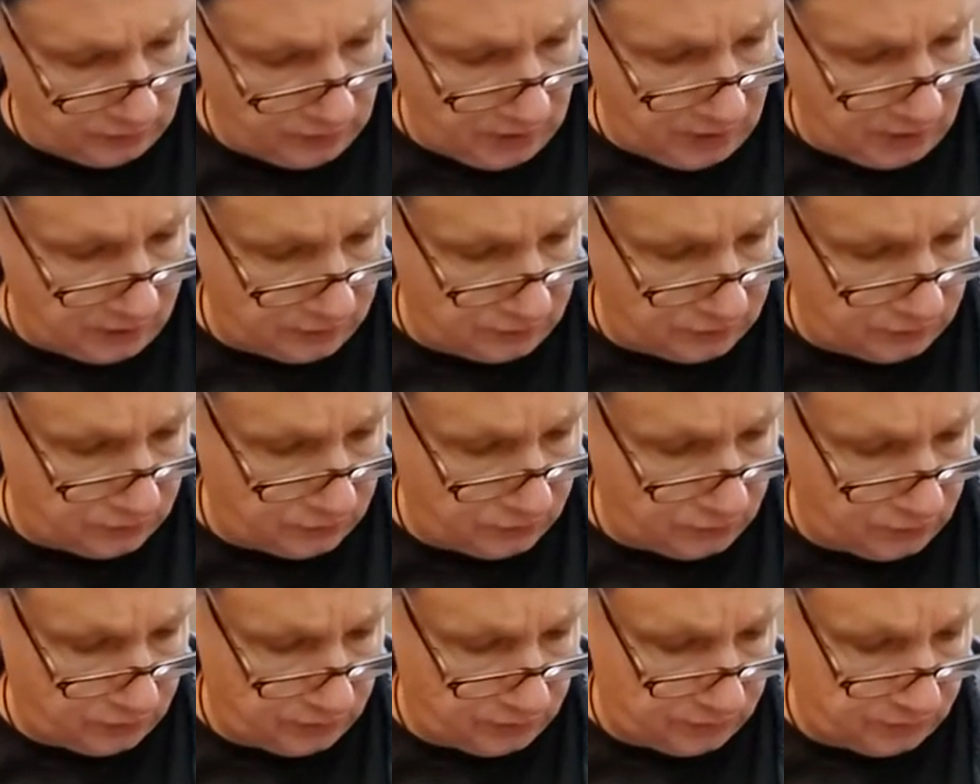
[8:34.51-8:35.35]
not
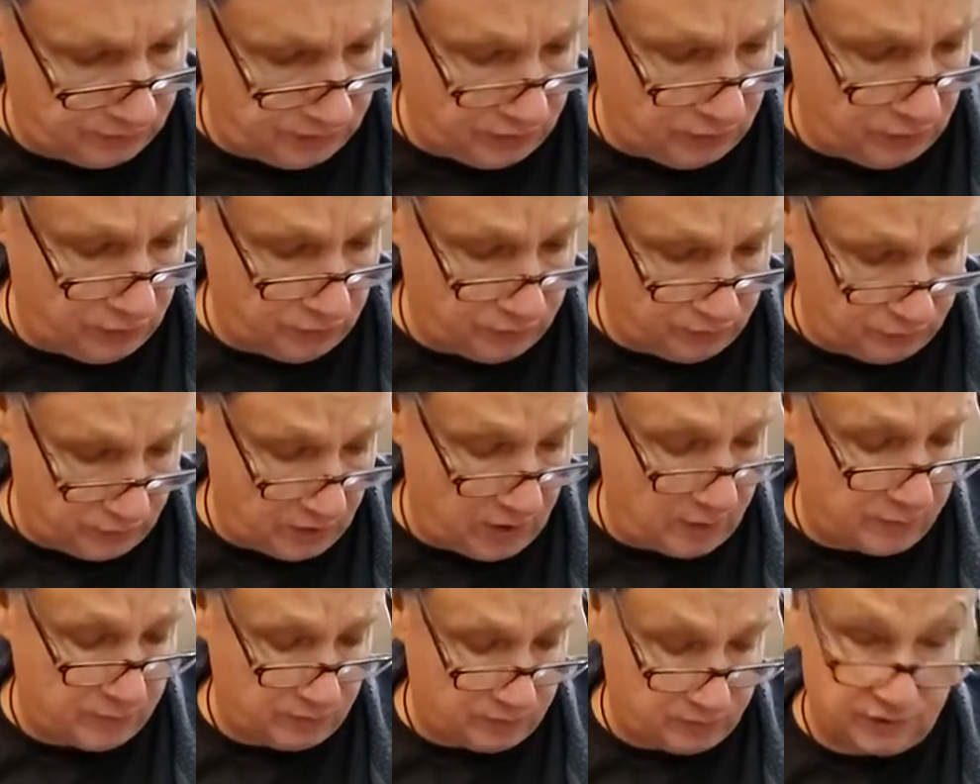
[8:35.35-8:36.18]
doing, here
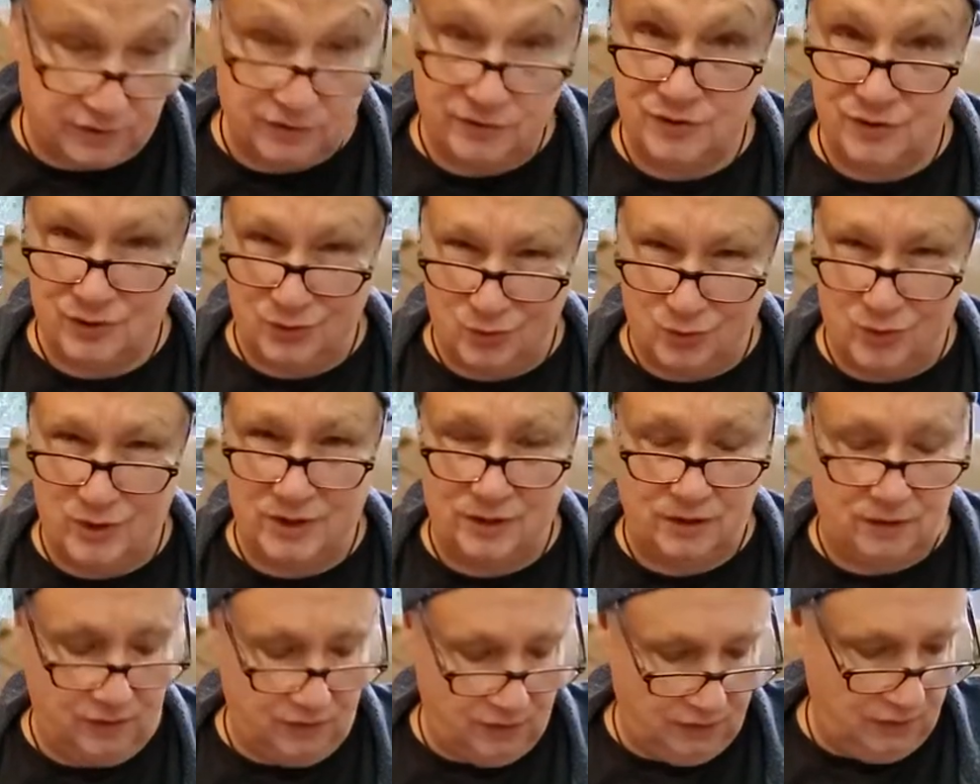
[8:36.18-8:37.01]
probably doing.
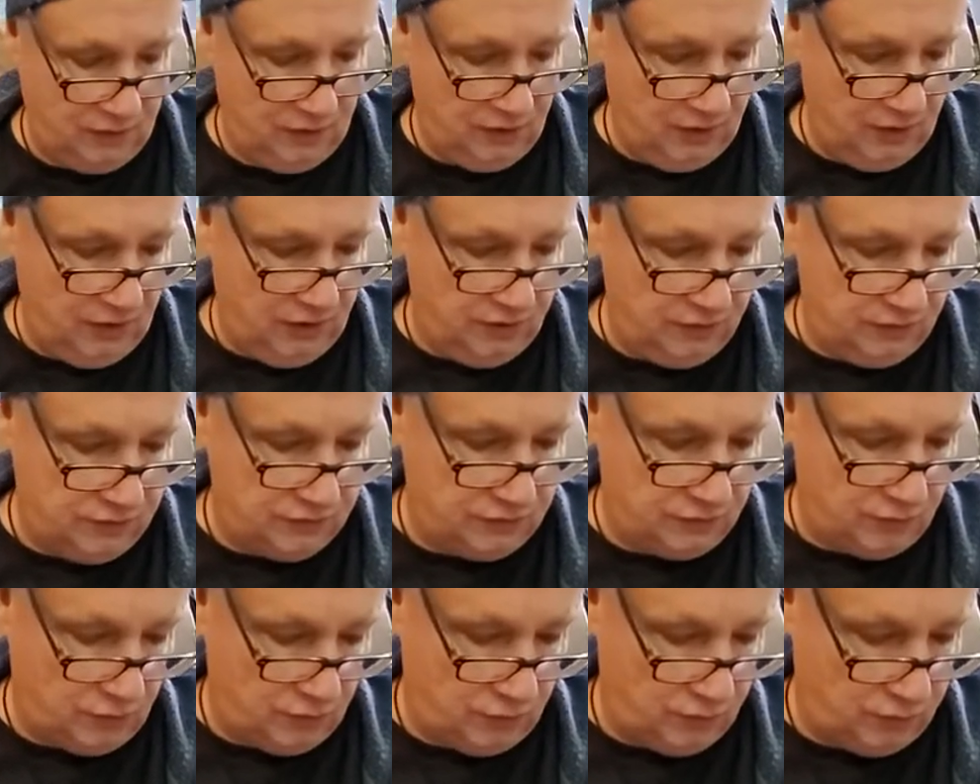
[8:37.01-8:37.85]

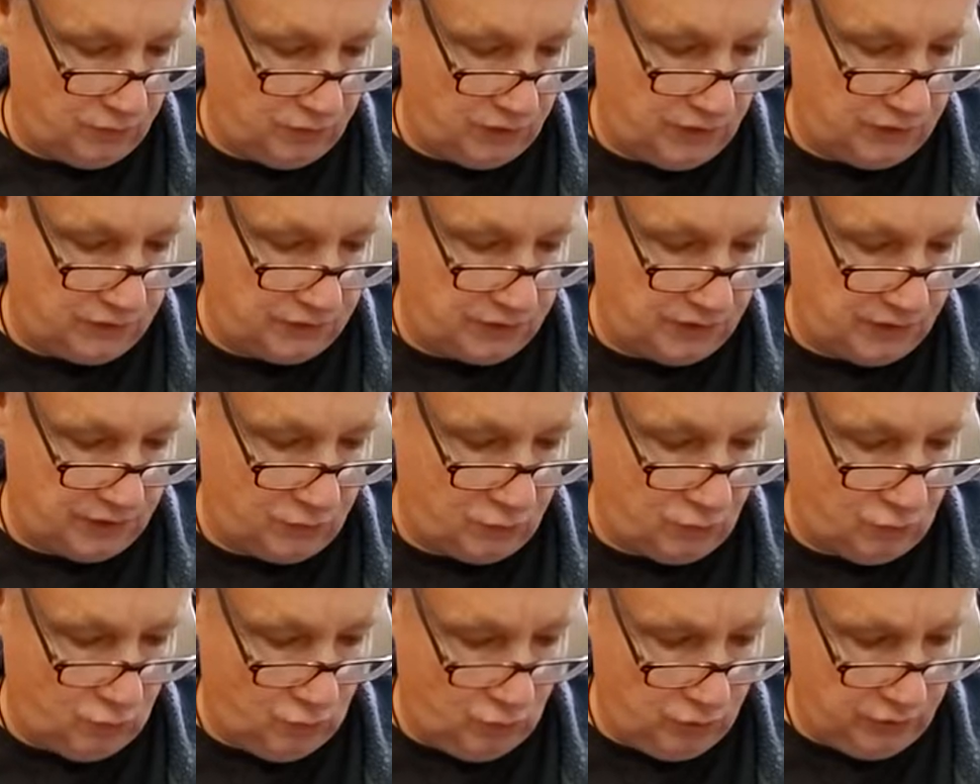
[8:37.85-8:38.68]
So it's like
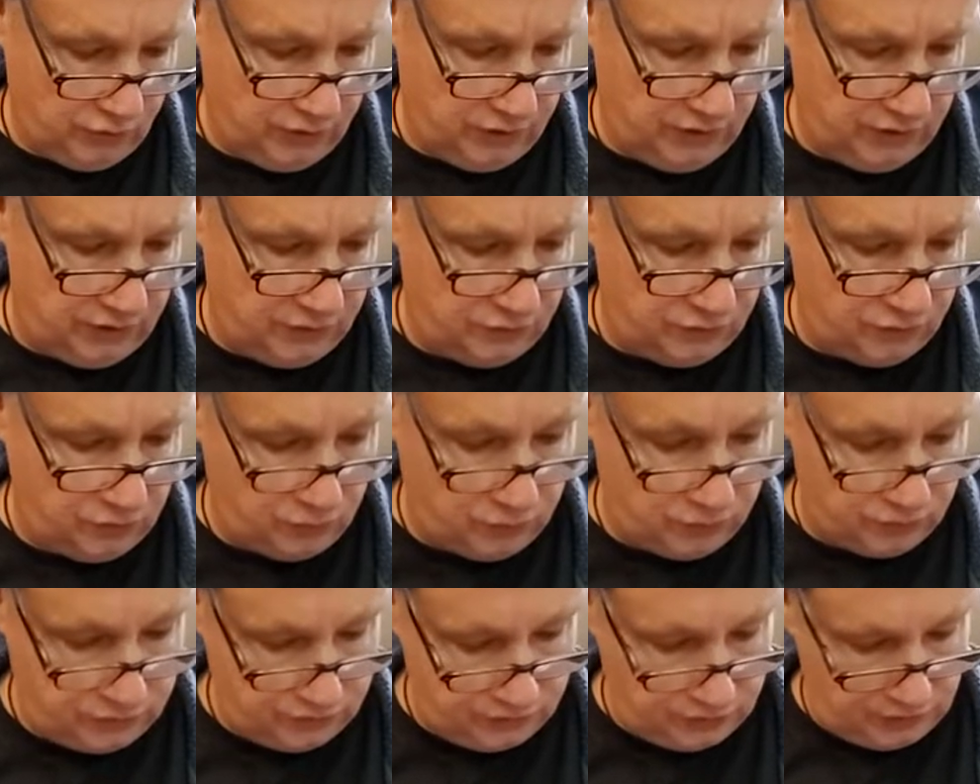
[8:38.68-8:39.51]
working to
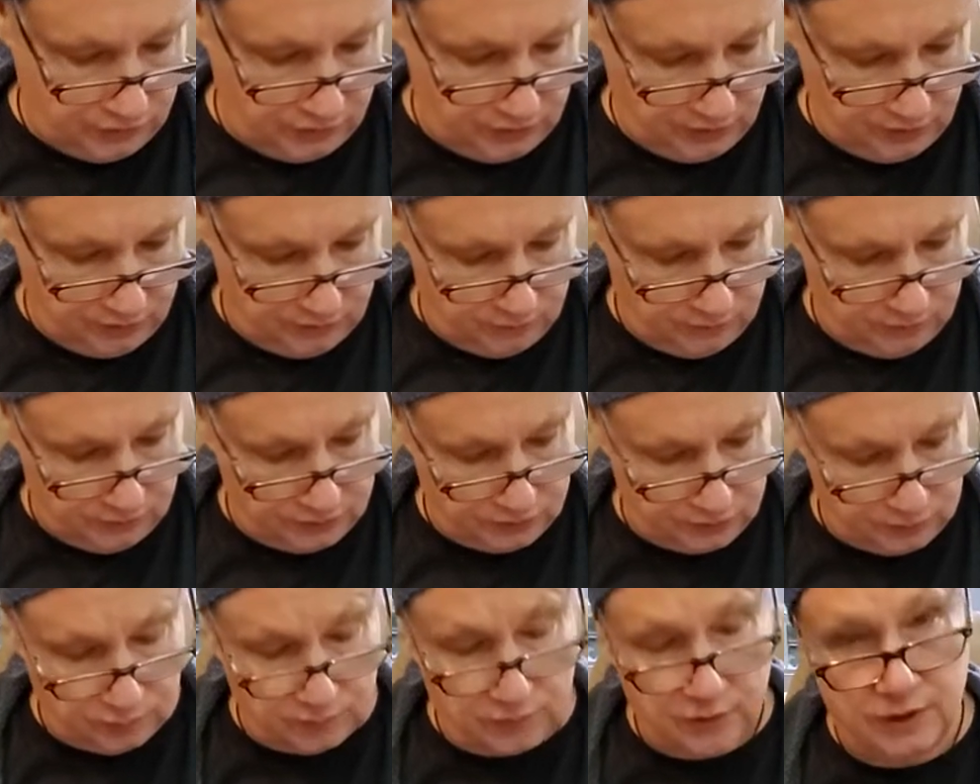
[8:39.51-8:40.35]
achieve this
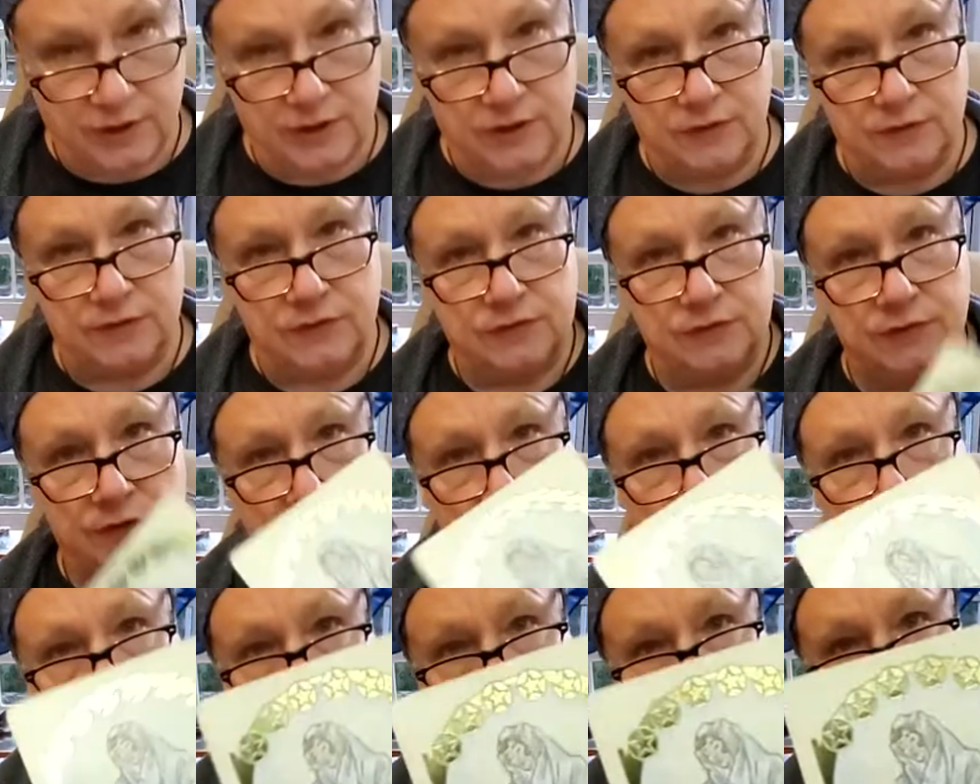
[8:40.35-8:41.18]
place
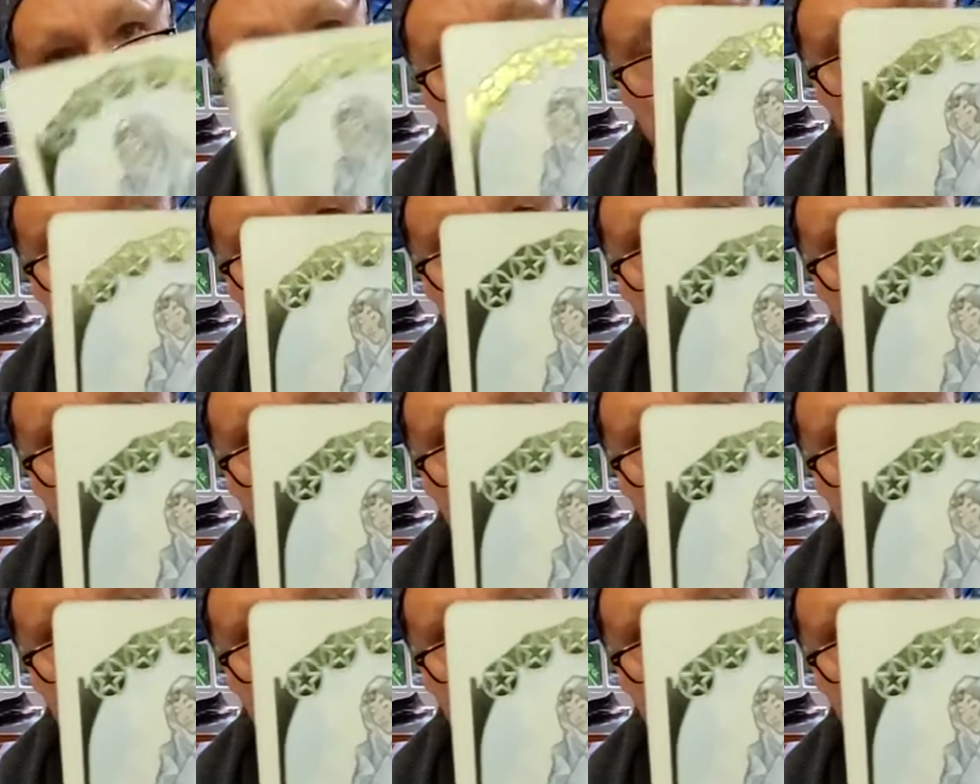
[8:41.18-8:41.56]
in life